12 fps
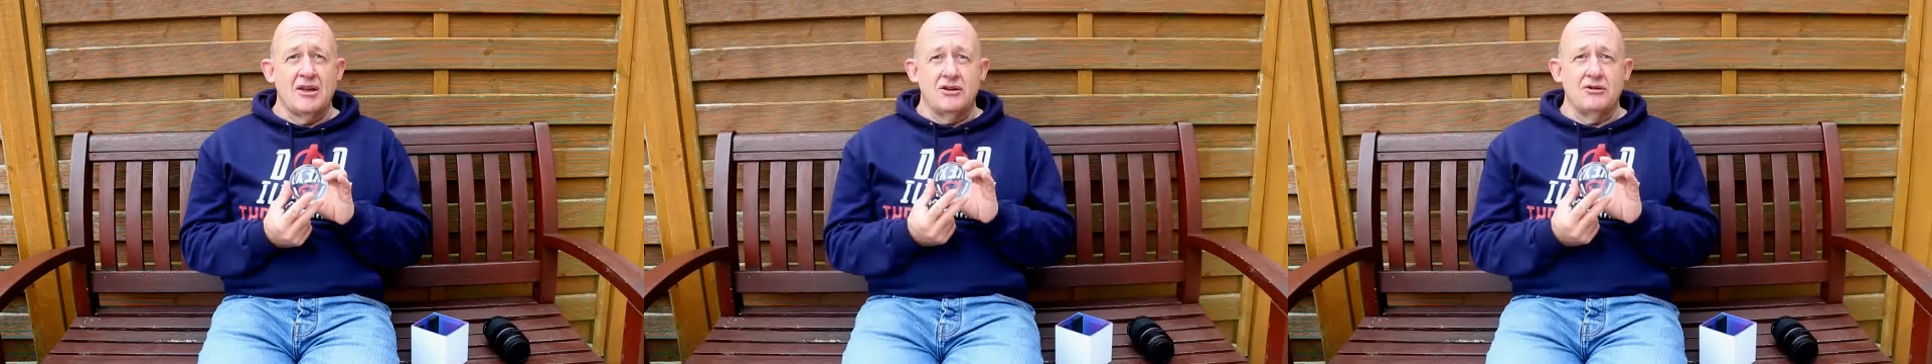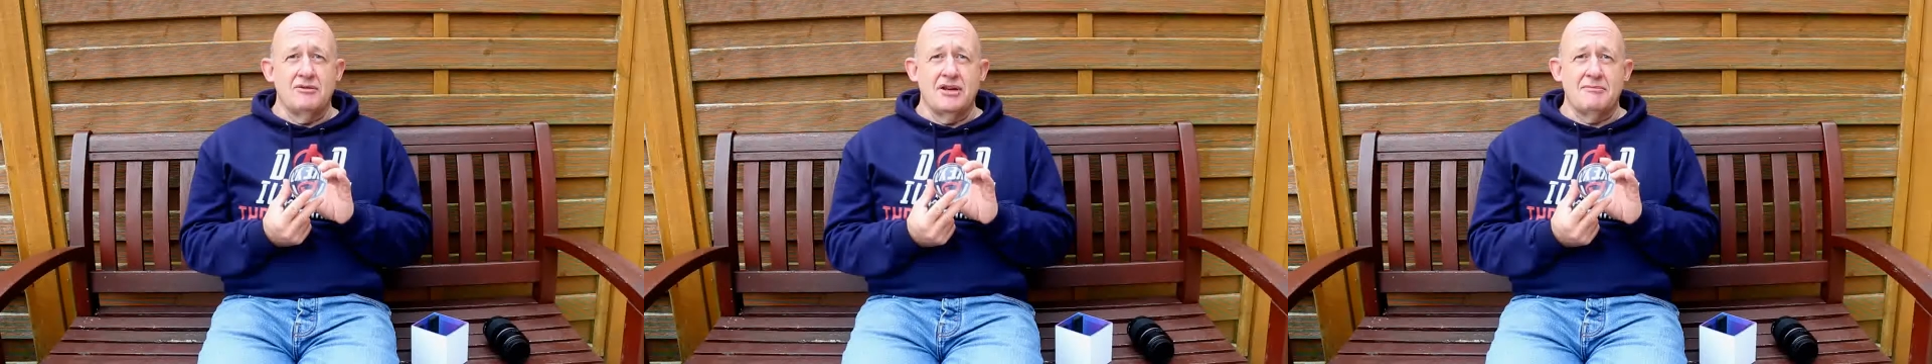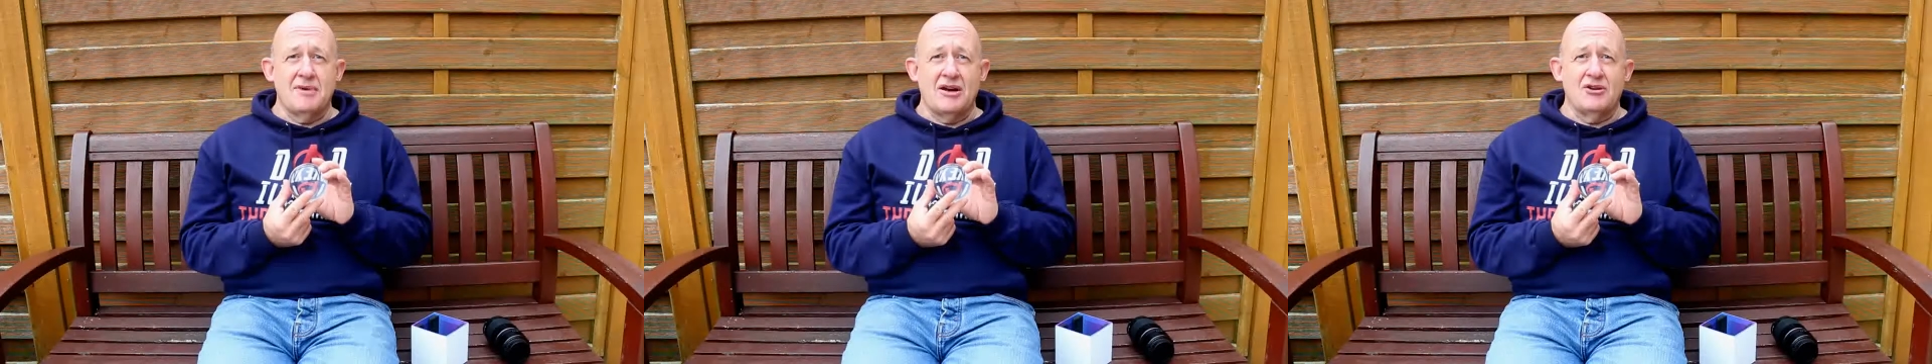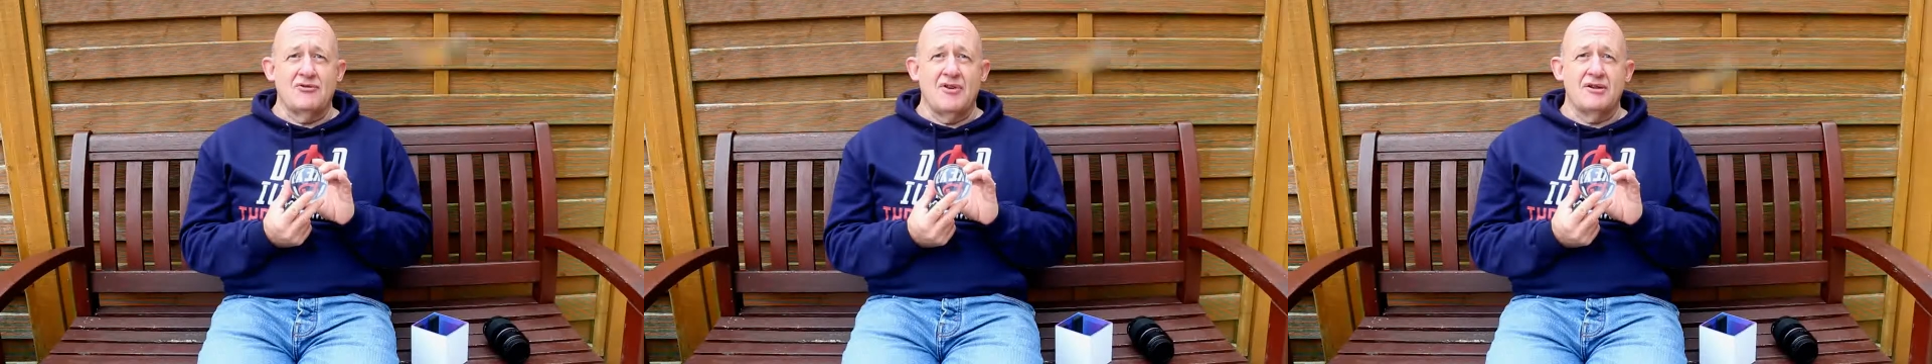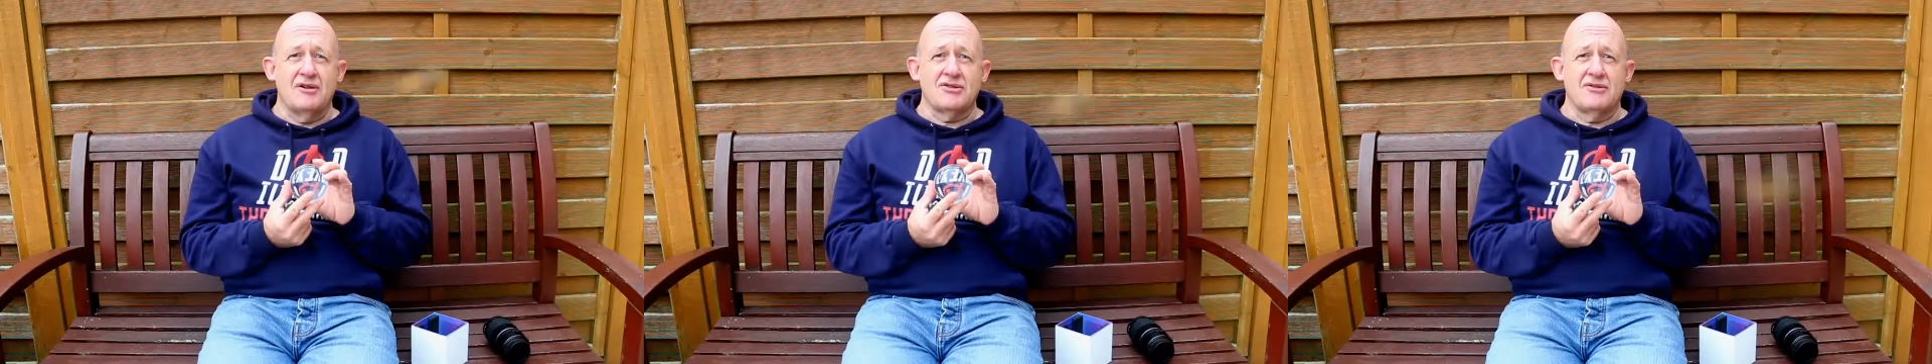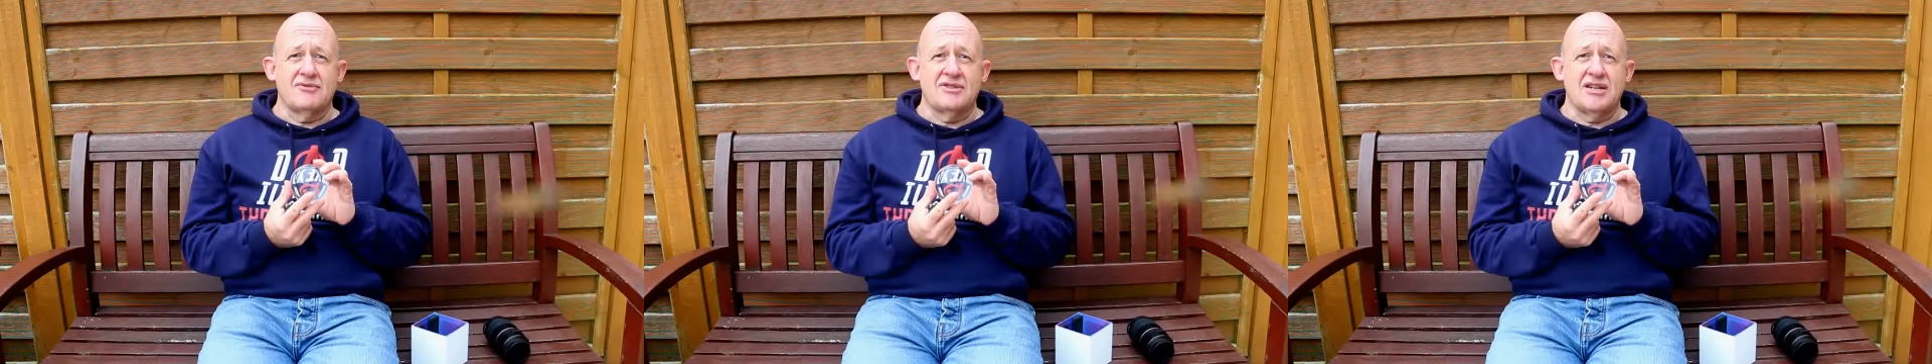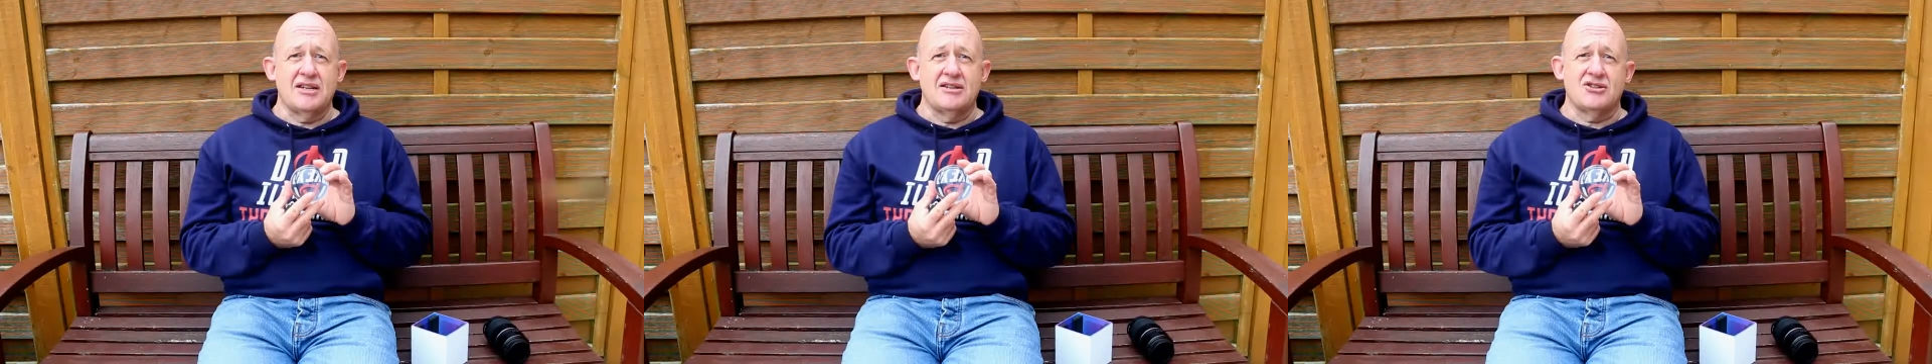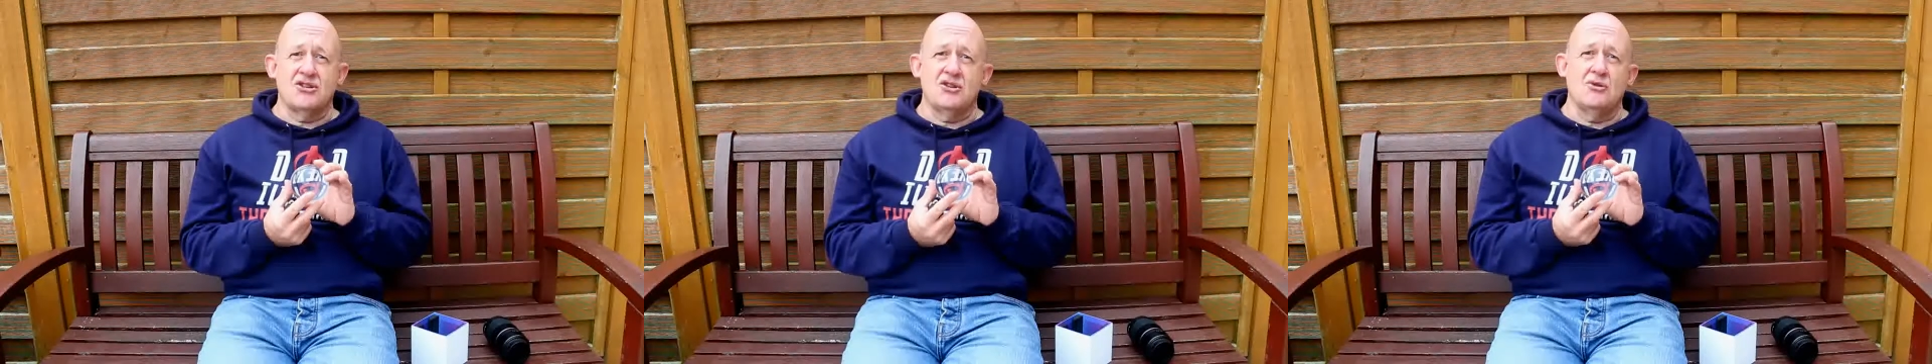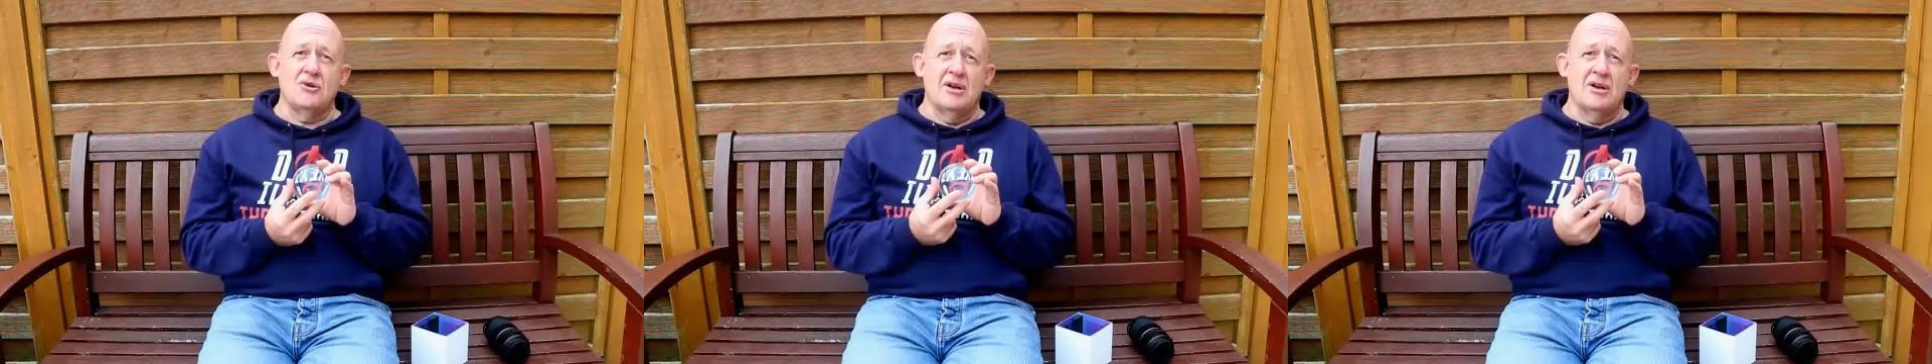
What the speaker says: You'll need manual focus obviously to